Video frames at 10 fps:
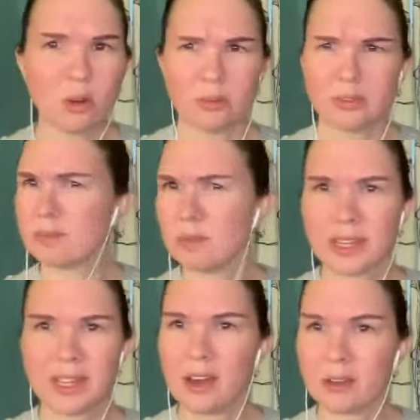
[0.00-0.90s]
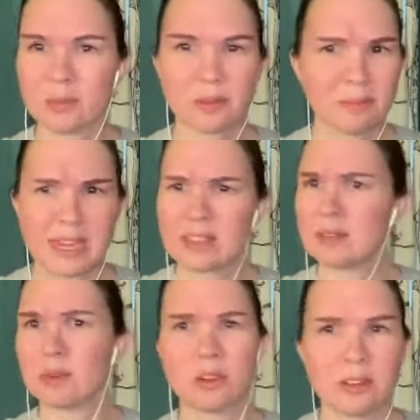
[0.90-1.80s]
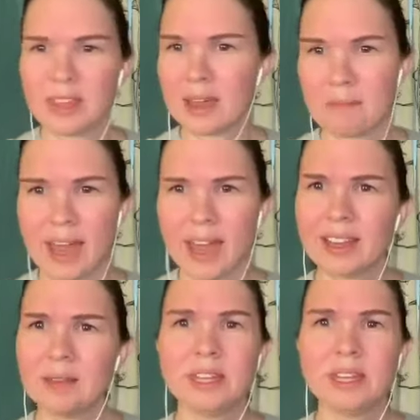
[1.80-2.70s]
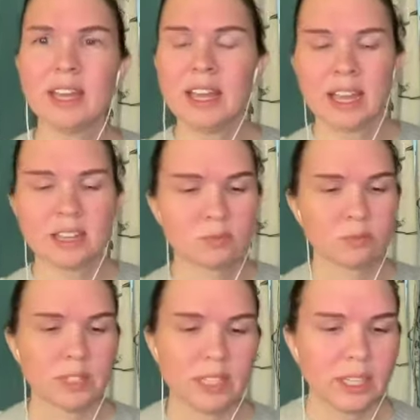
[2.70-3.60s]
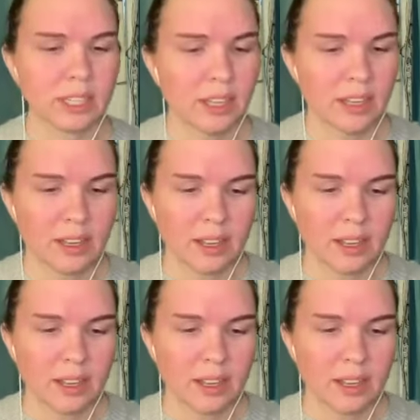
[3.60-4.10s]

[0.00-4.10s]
hold someone accountable, make them earn that back? I mean, it's really,